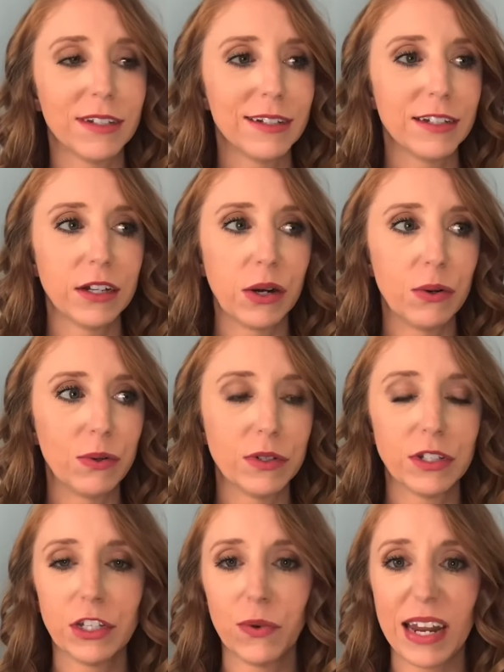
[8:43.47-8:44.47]
Don't do
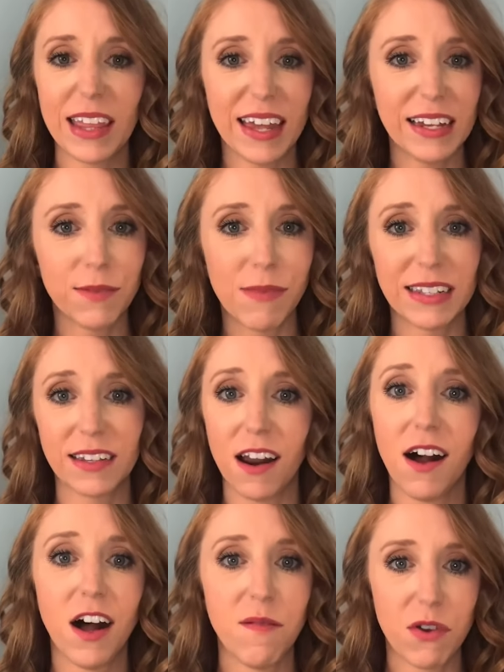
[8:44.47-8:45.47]
anything to mess it
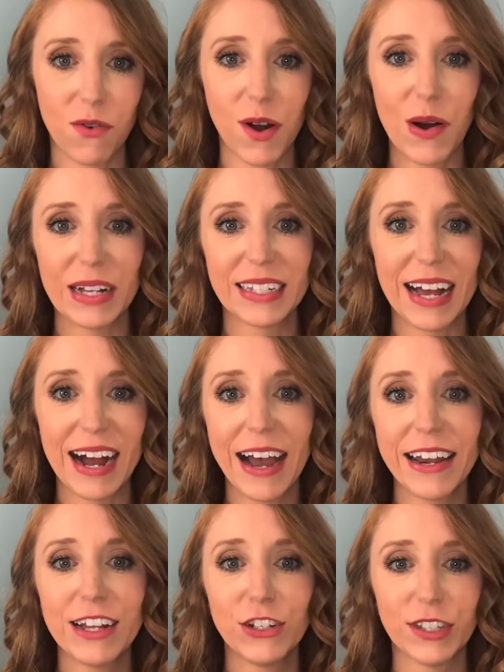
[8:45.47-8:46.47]
up. Don't go outside.
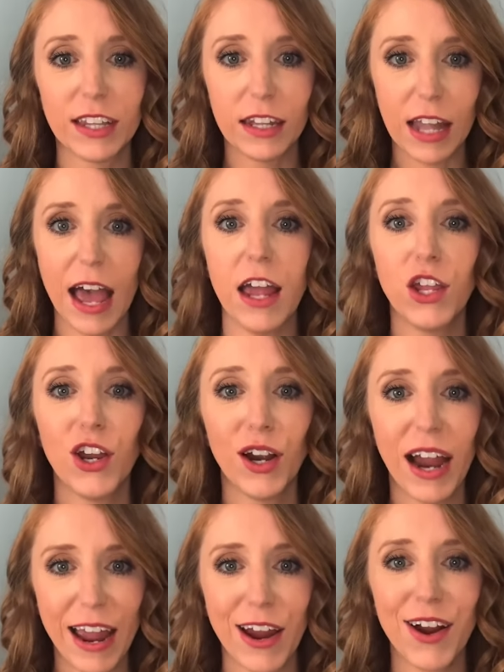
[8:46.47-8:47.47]
Just let your
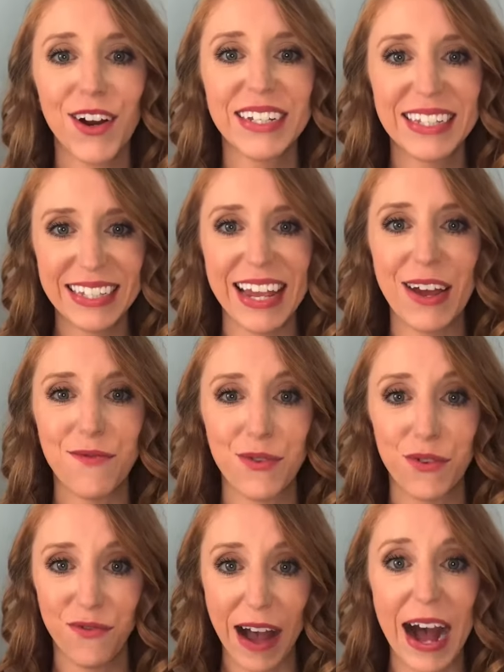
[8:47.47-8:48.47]
hair sit for
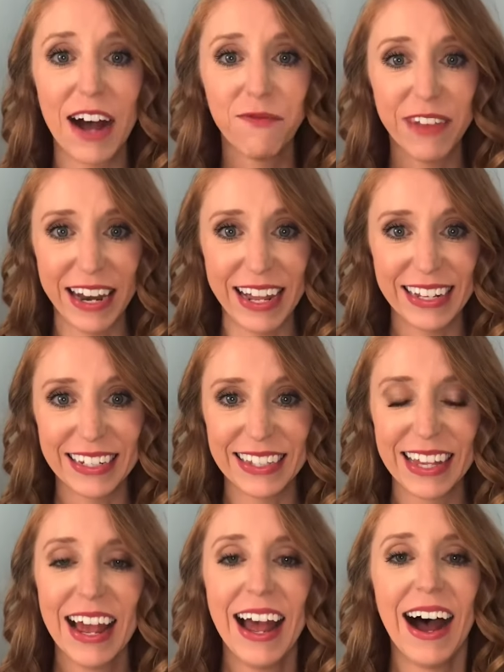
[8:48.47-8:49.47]
5 minutes,
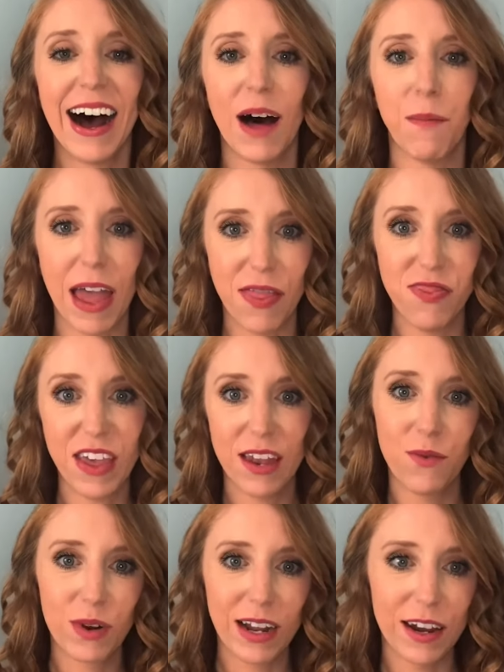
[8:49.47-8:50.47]
and then
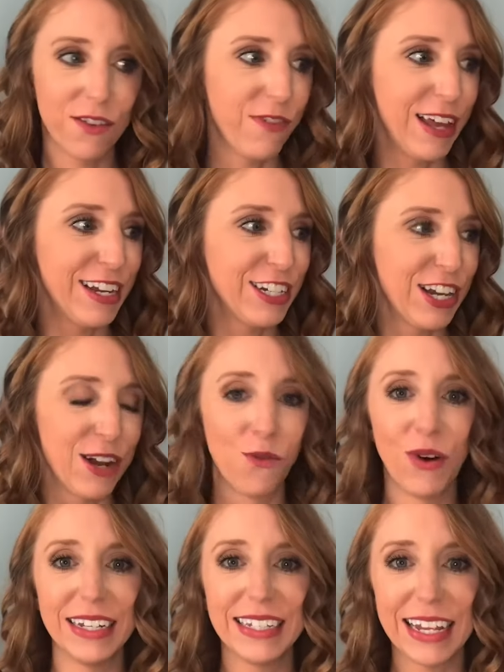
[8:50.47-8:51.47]
we're gonna finish it
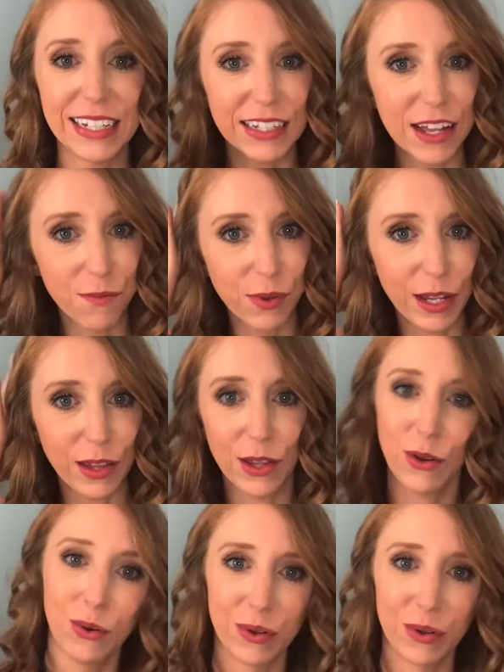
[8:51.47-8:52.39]
once it's completely cooled down.